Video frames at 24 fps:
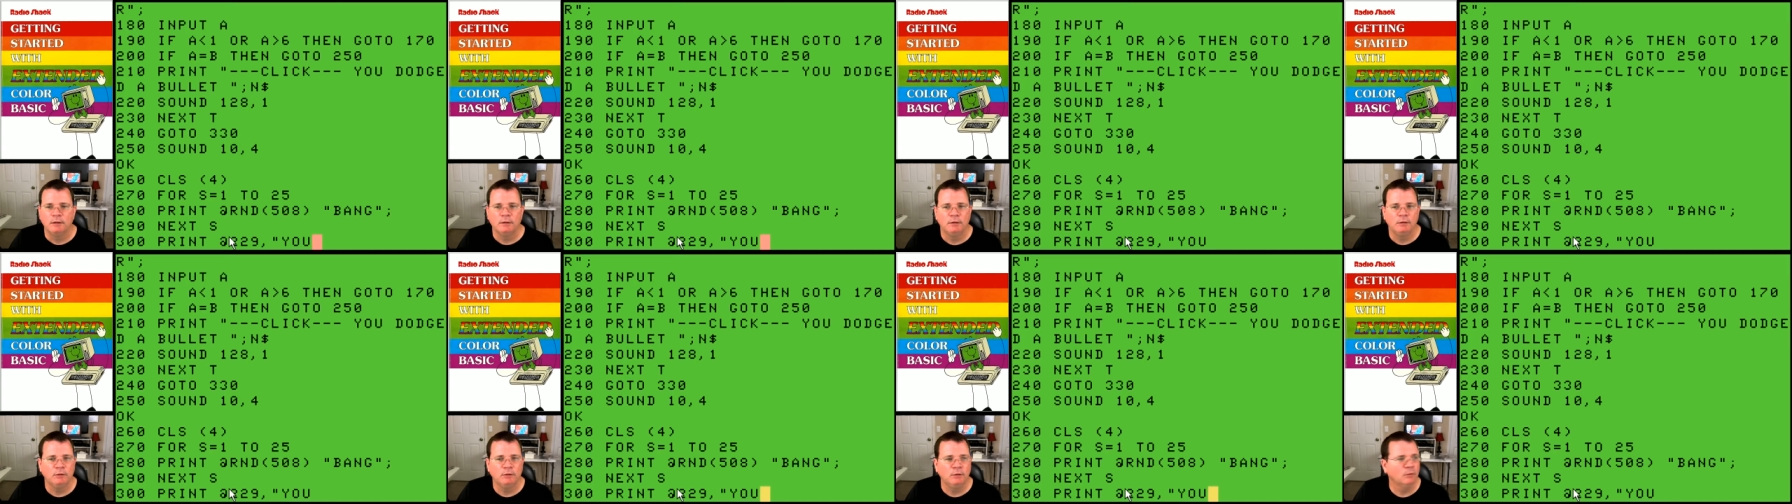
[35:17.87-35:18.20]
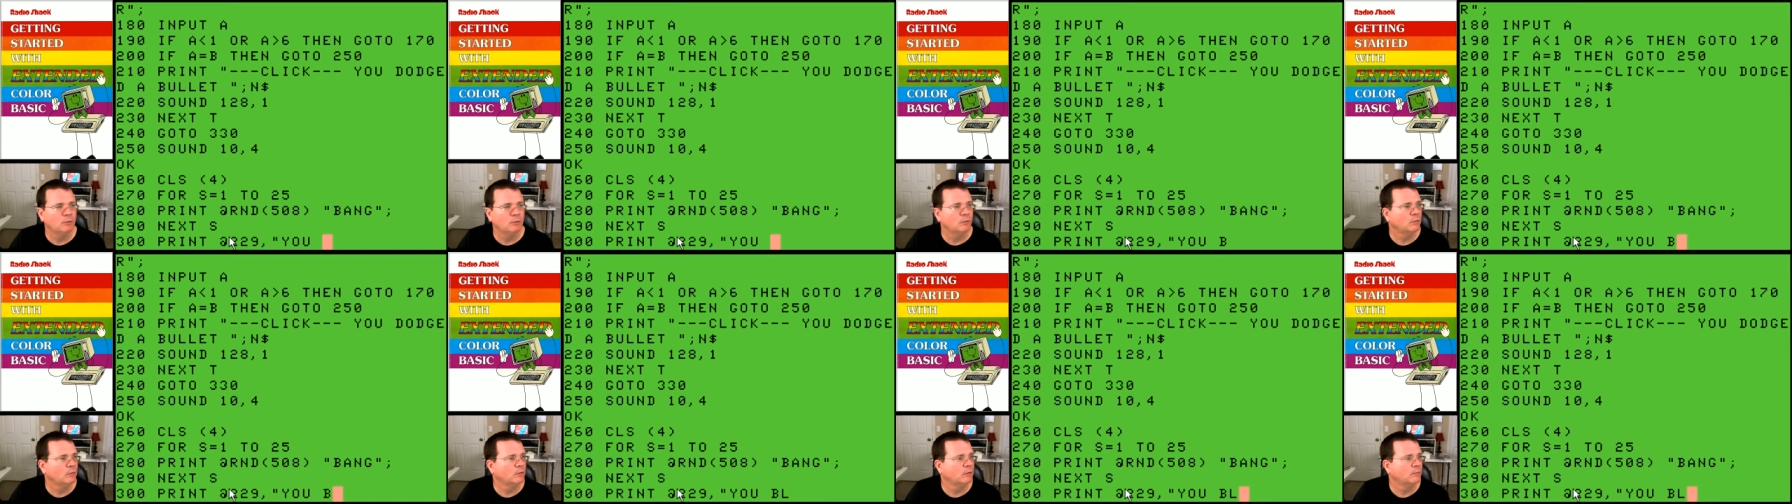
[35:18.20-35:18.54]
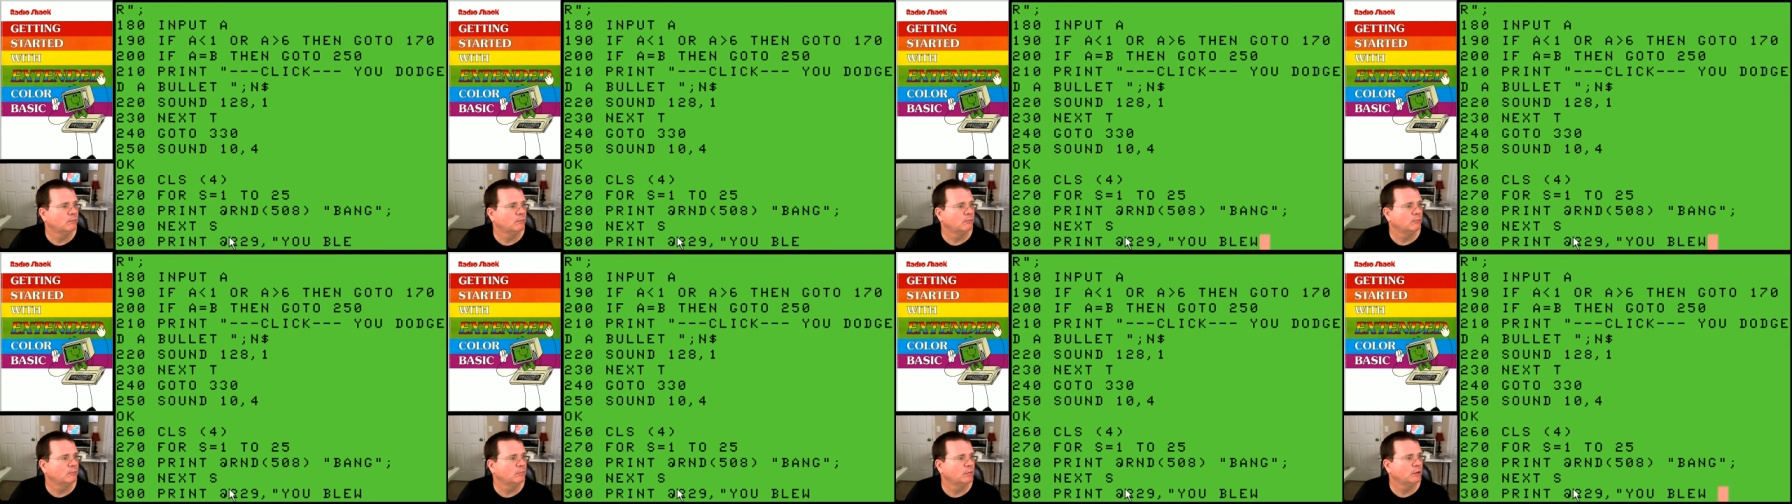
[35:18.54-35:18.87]
you
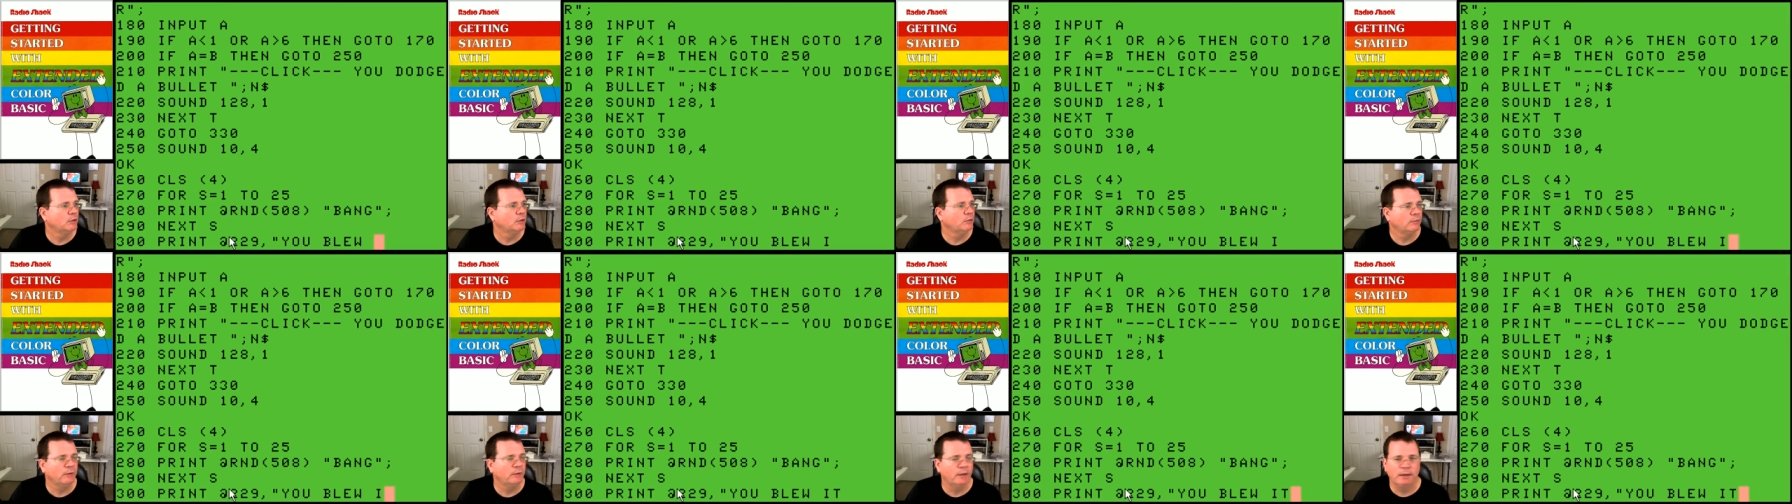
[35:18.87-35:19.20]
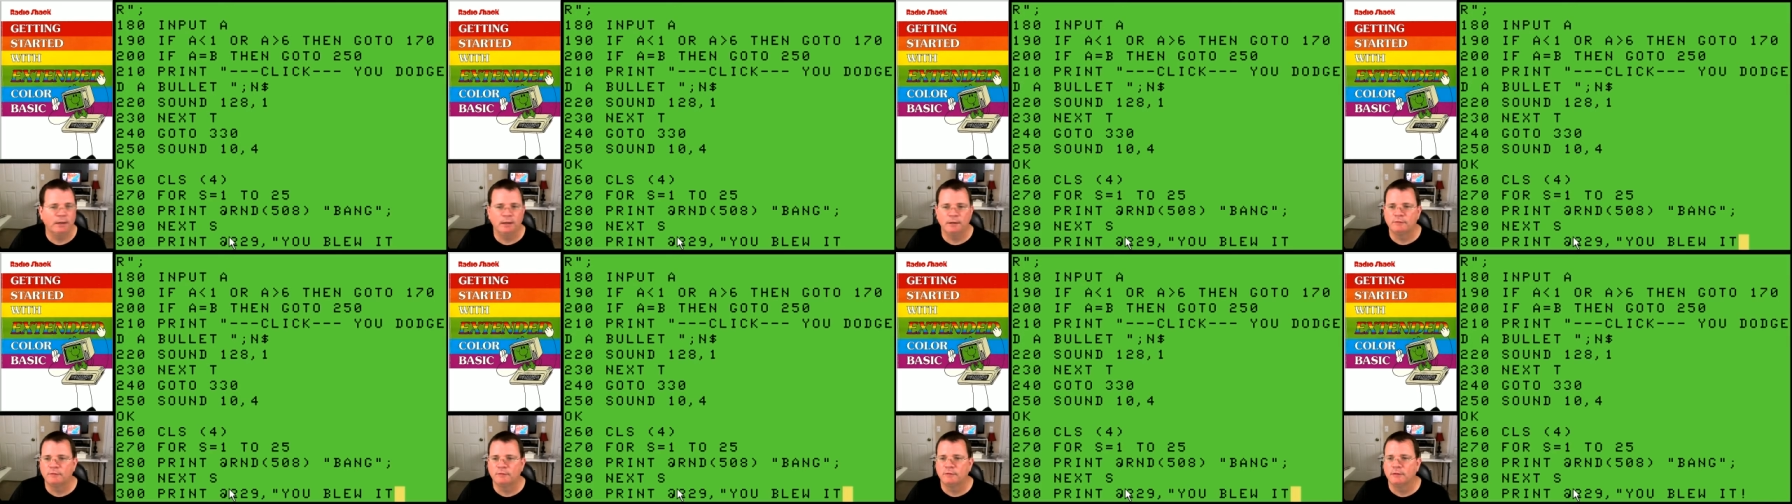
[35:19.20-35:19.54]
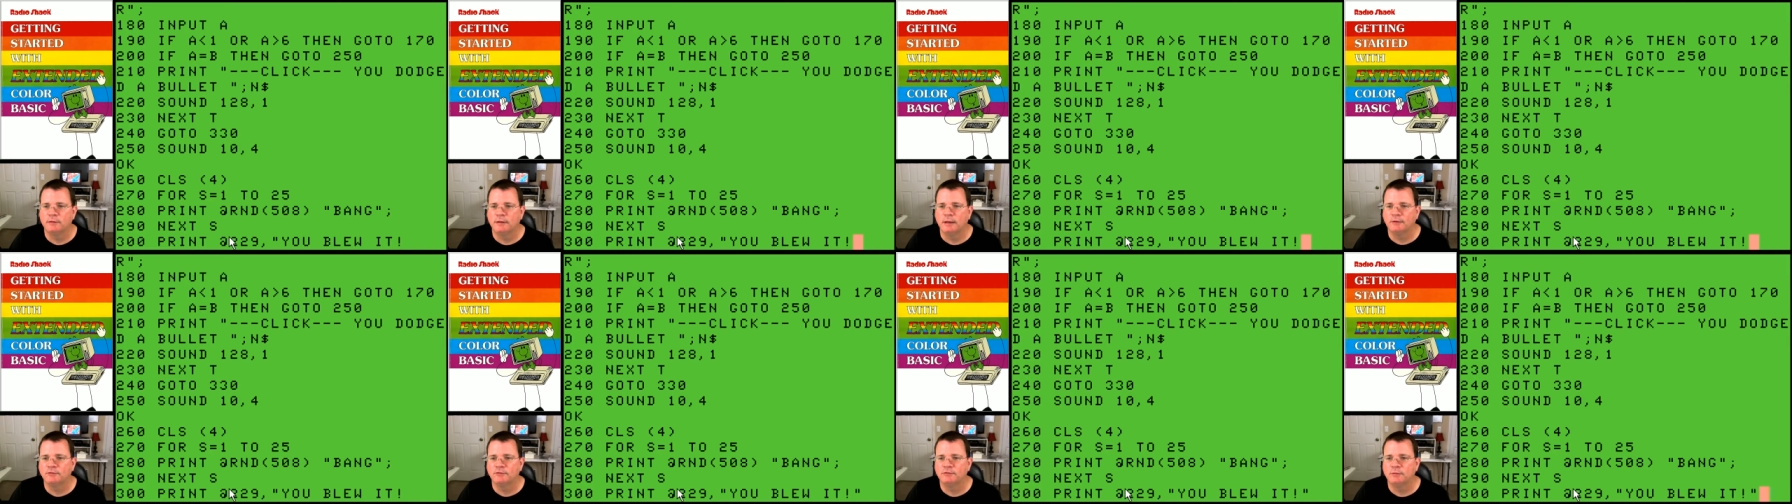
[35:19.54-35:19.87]
blew it,
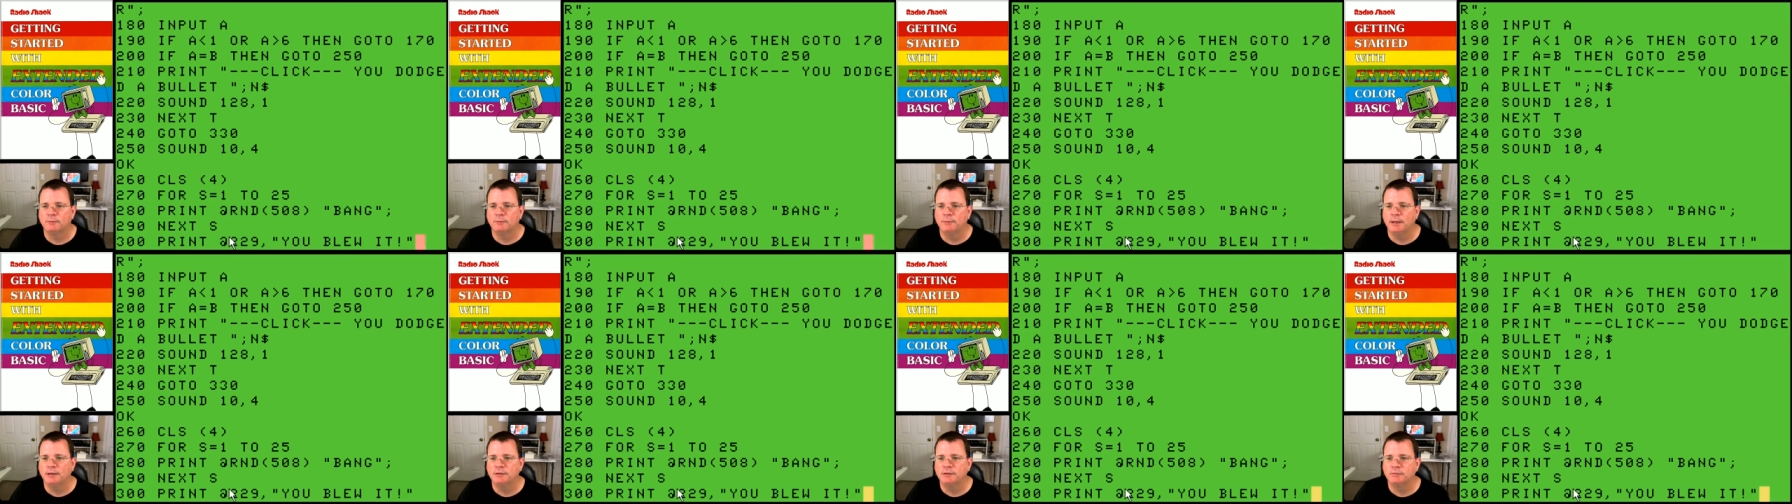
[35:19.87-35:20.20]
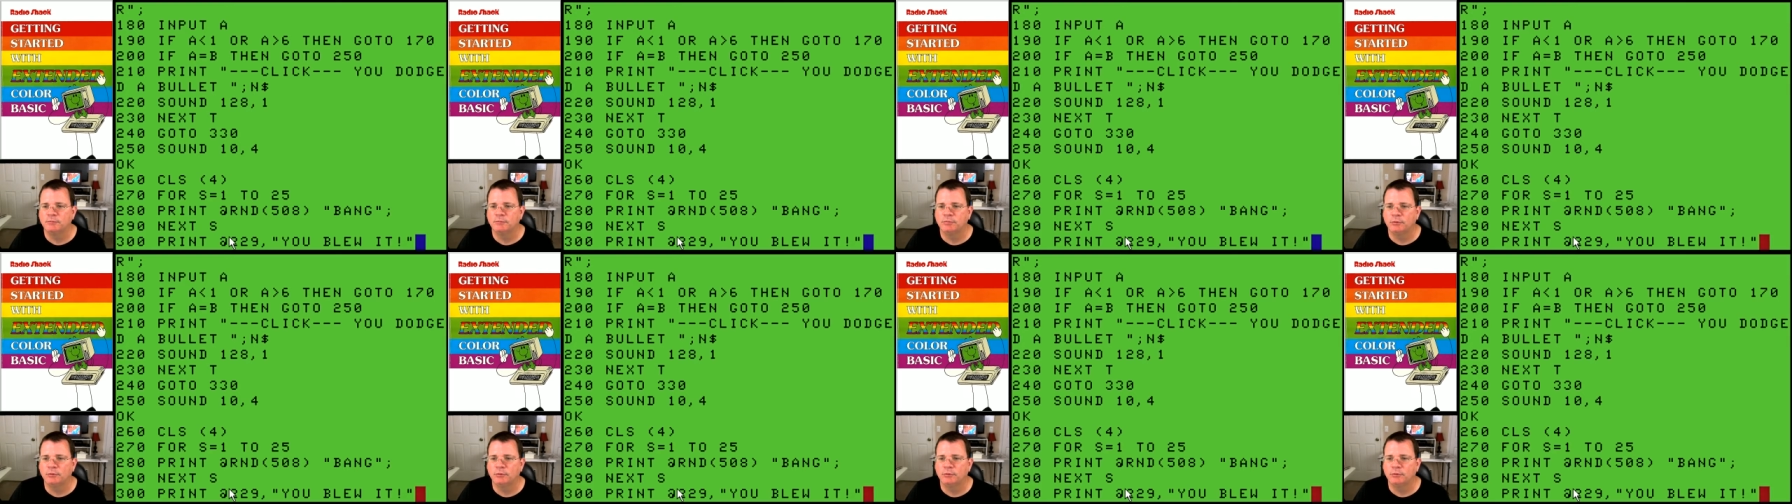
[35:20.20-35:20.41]
exclamation